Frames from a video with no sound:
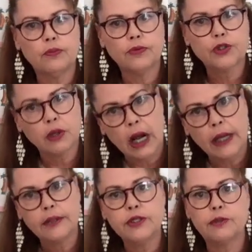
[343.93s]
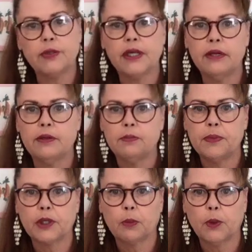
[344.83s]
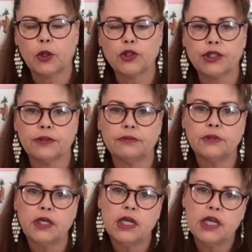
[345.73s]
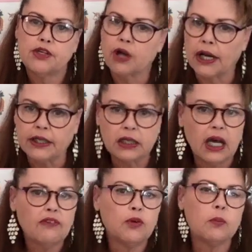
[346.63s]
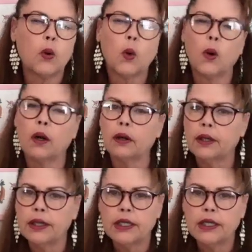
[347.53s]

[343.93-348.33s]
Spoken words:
tried to be the bigger person, tried to love them more,